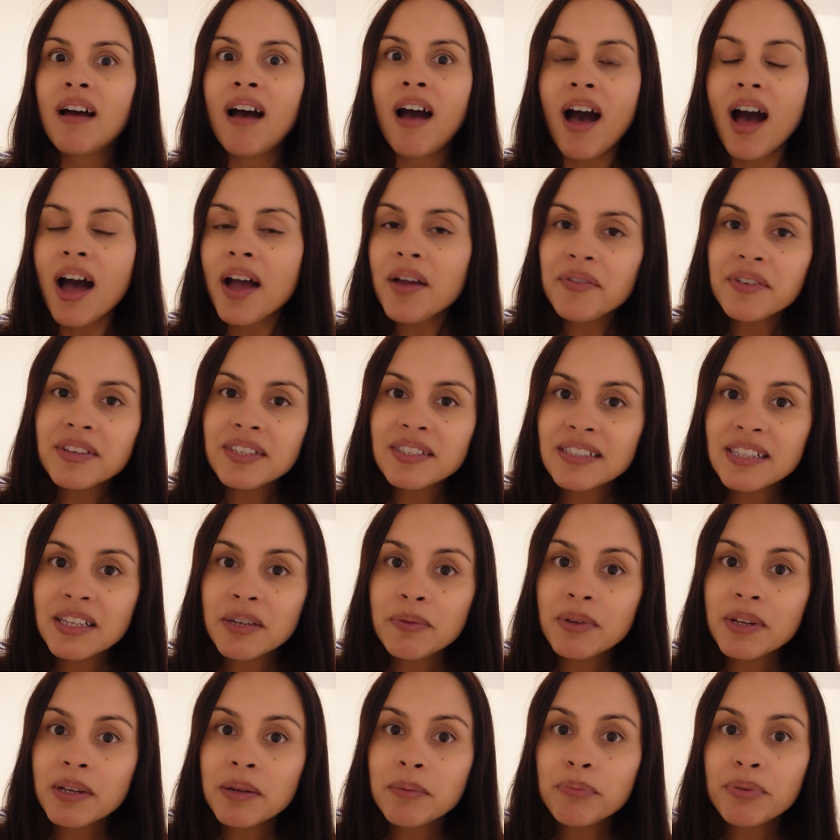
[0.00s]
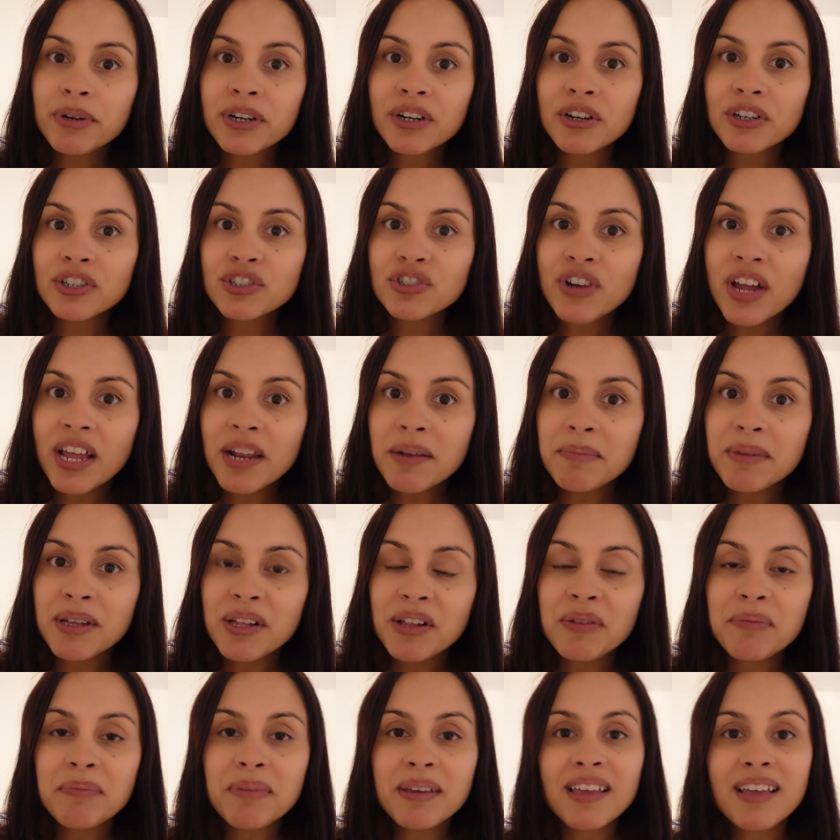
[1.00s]
Obviously, we didn't bring our
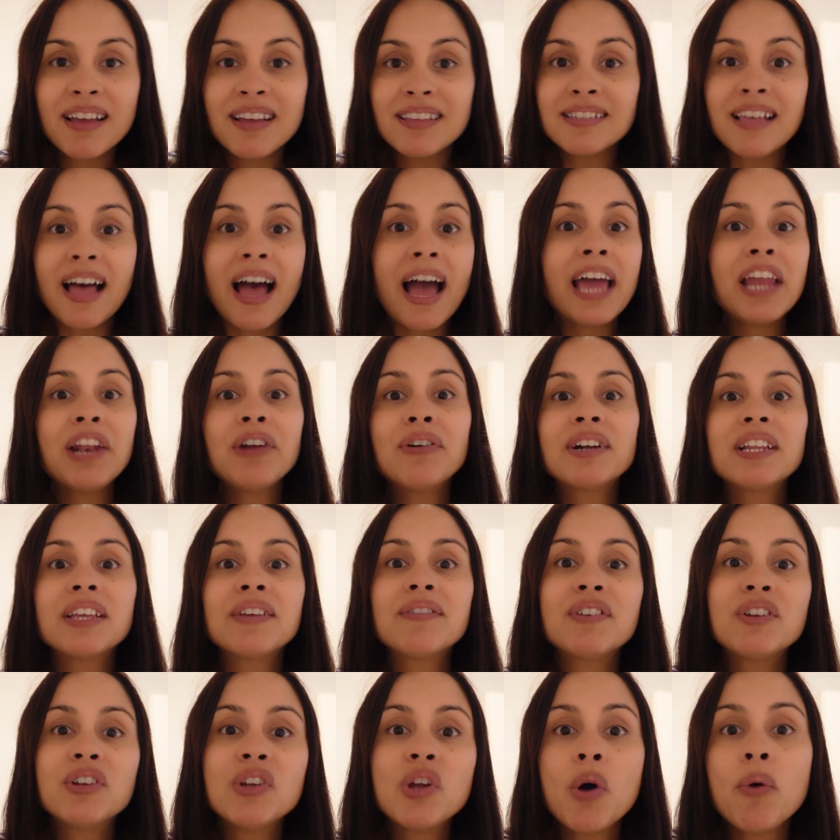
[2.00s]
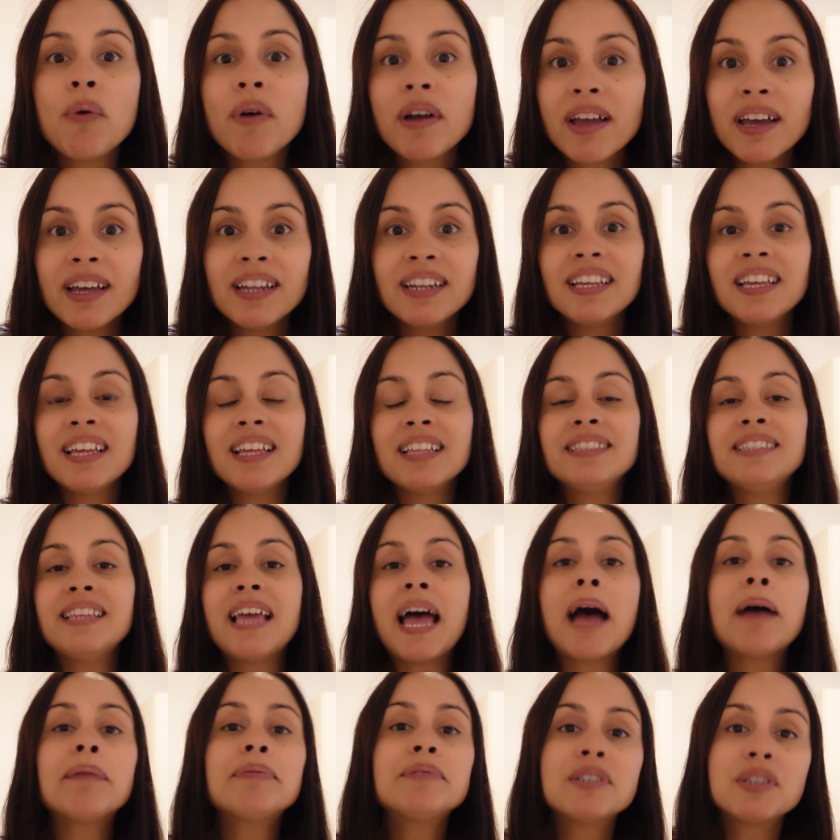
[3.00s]
treadmill because I don't even know what kind of
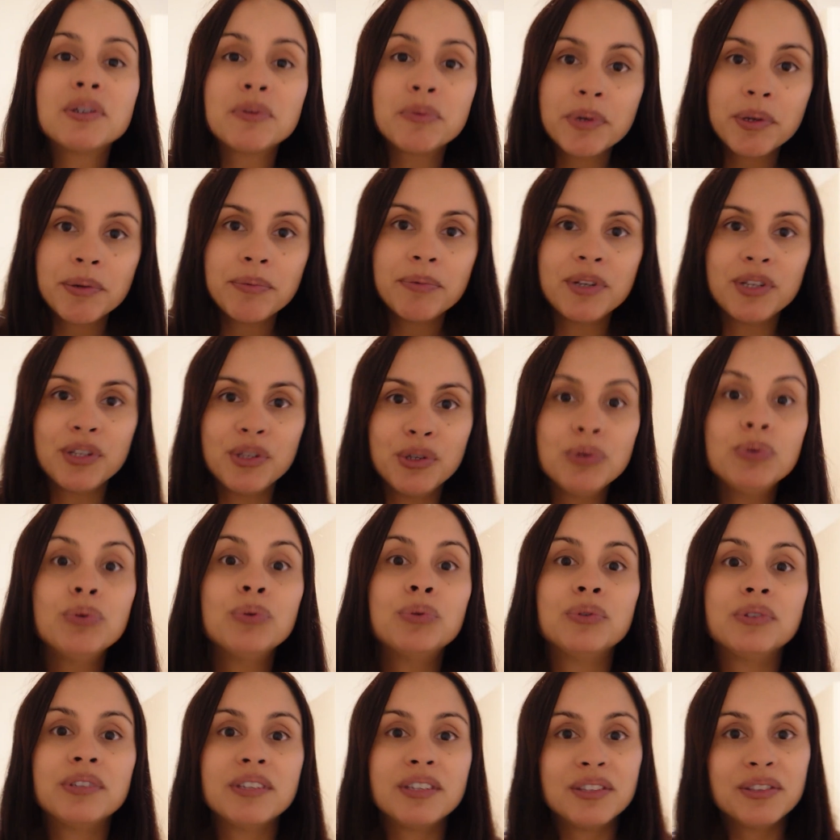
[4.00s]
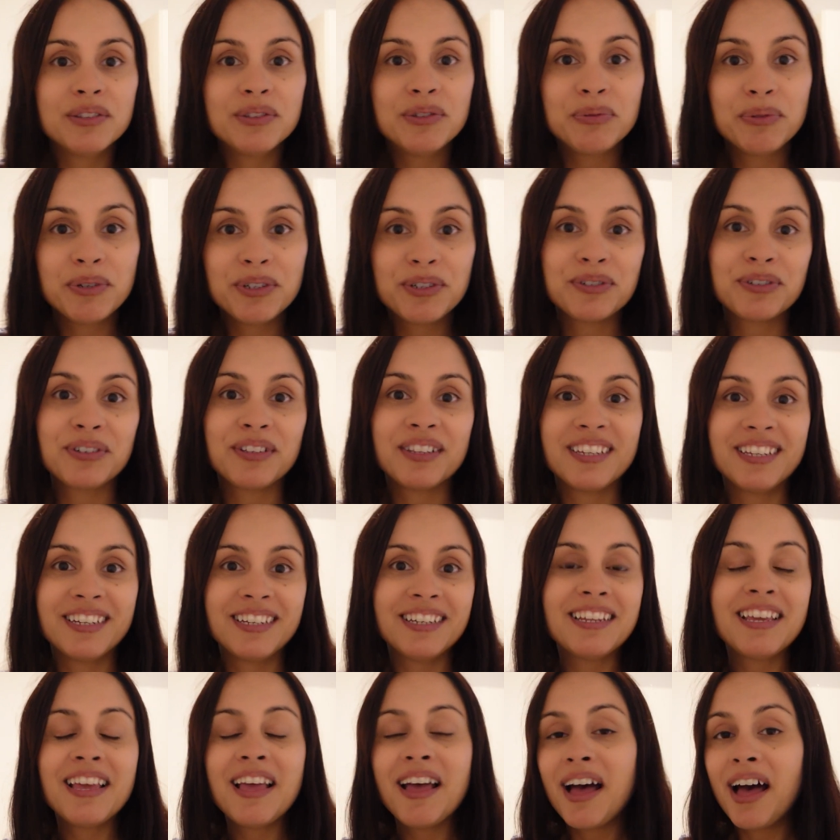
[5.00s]
adapter we would use in
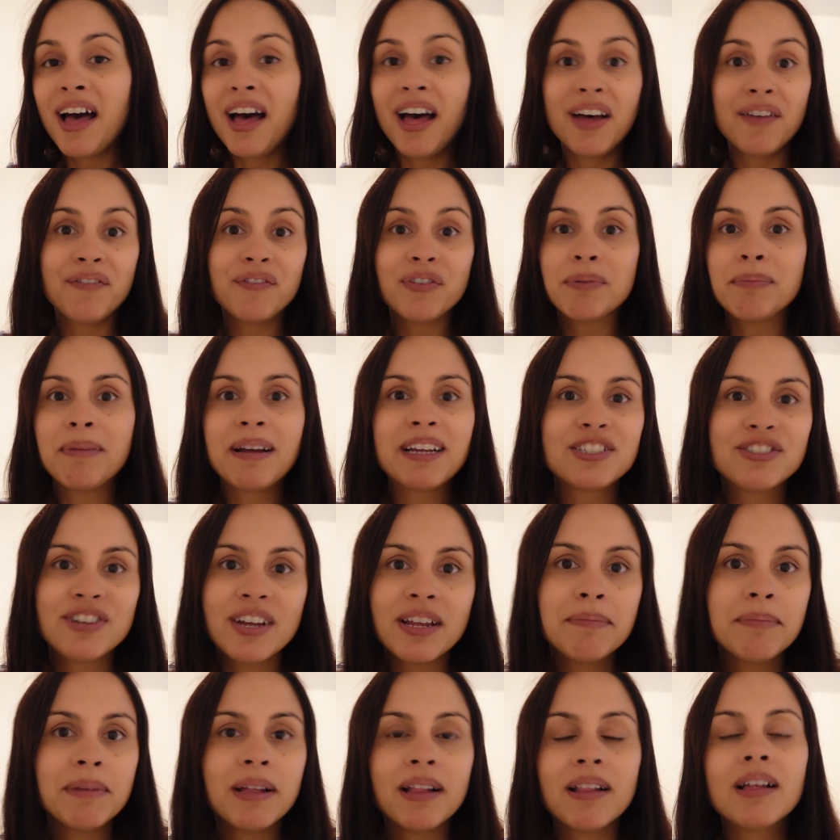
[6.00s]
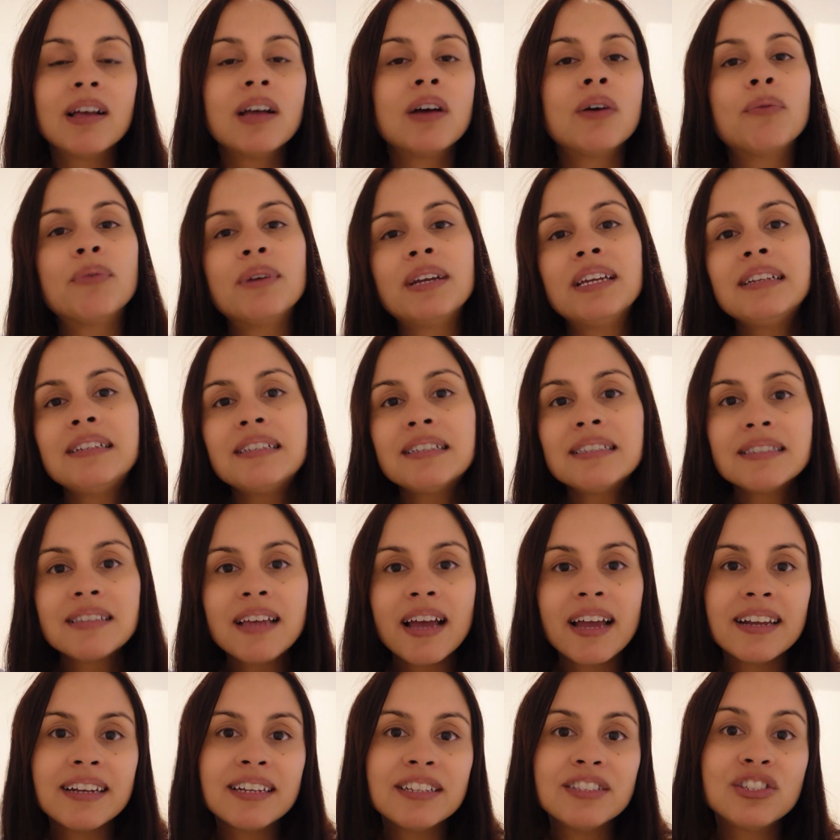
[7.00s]
Switzerland for my treadmill. We
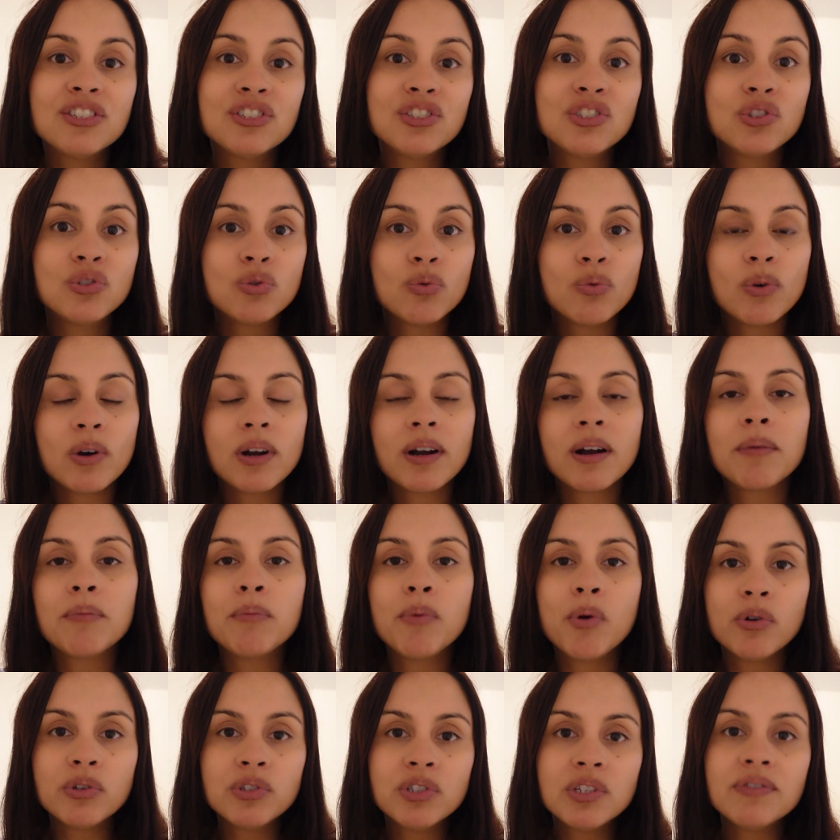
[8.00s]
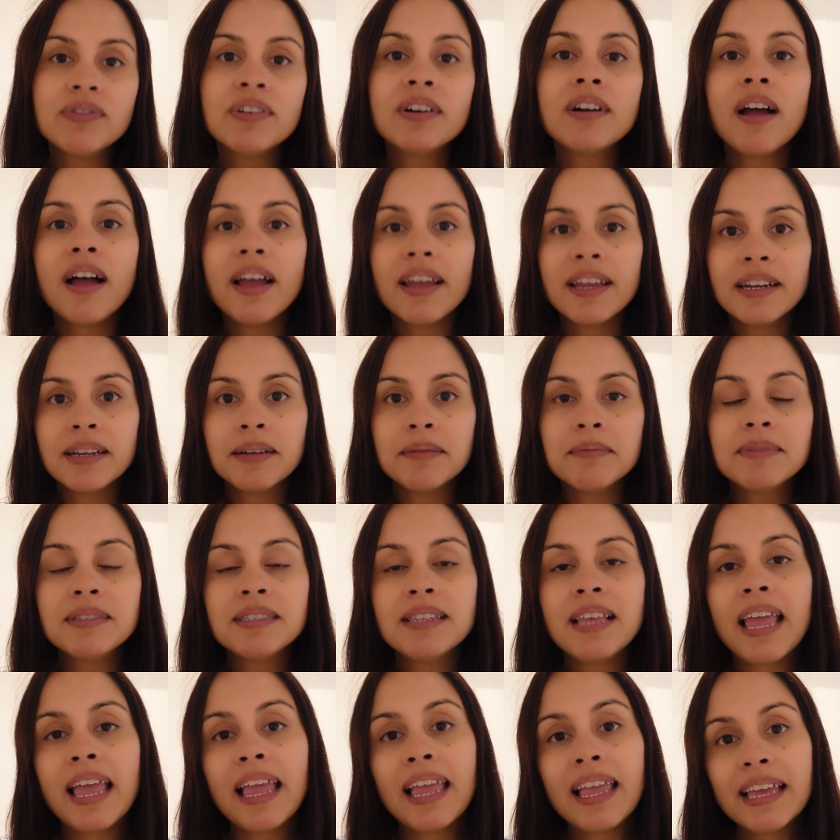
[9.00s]
decided to store most of our items
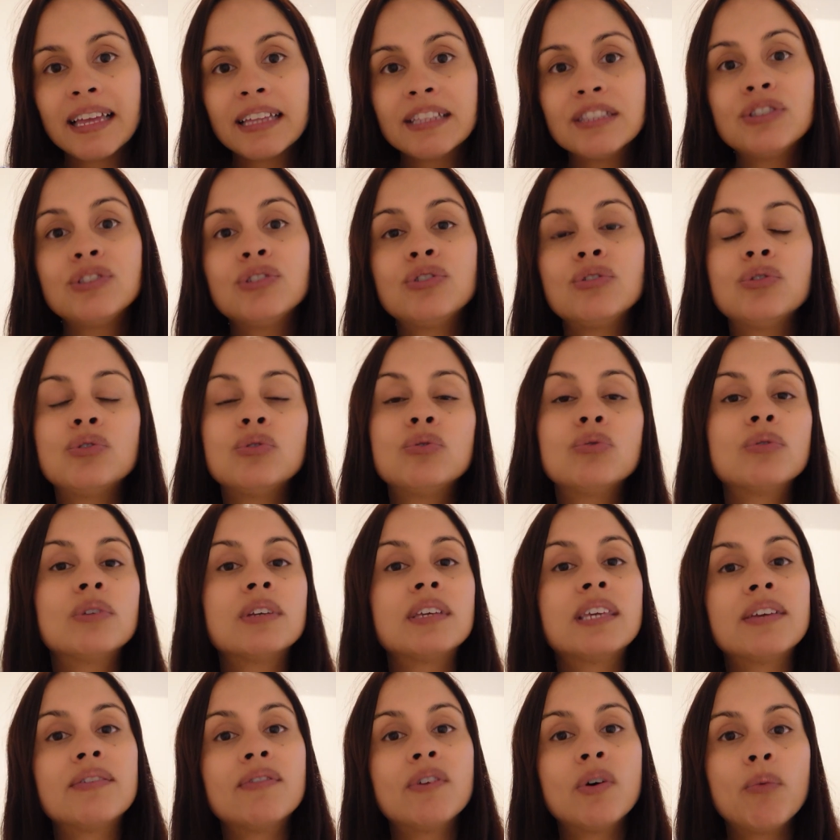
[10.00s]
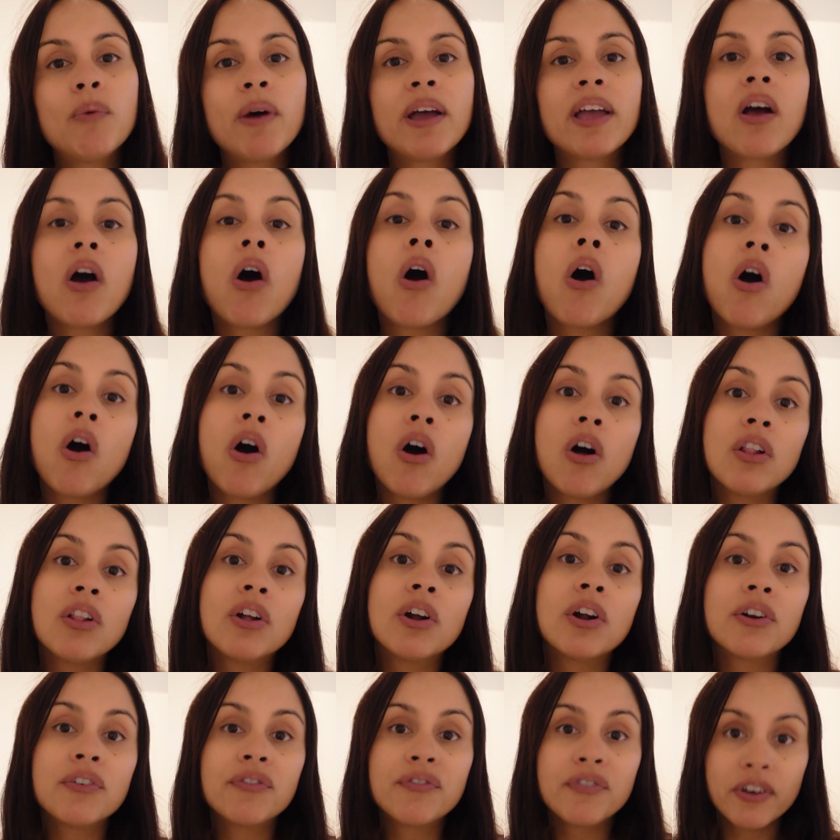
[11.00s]
and to give away all
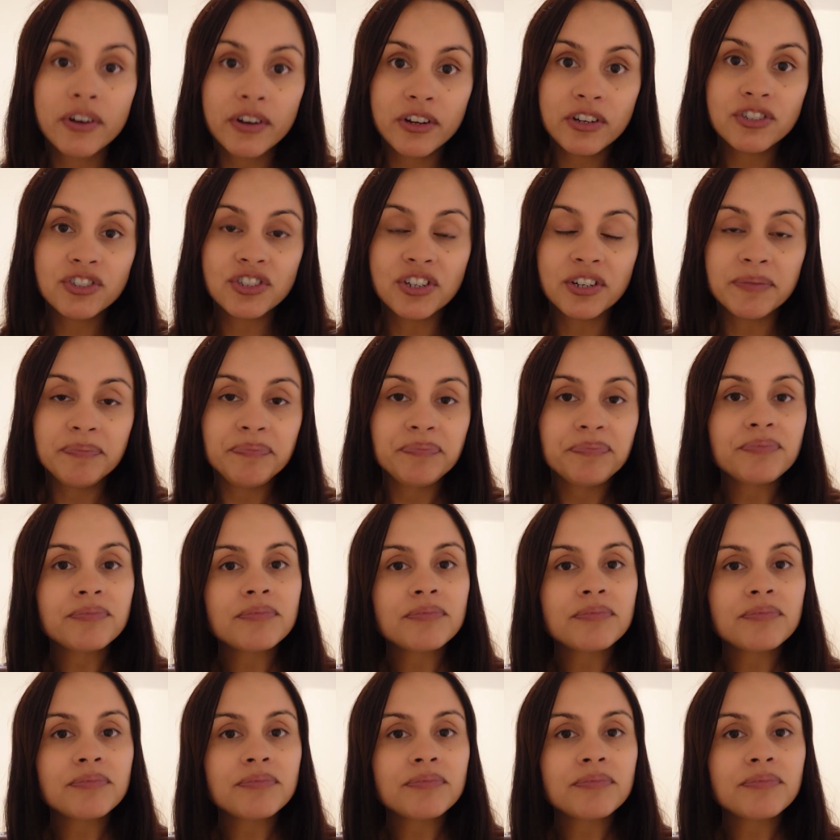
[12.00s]
our furniture.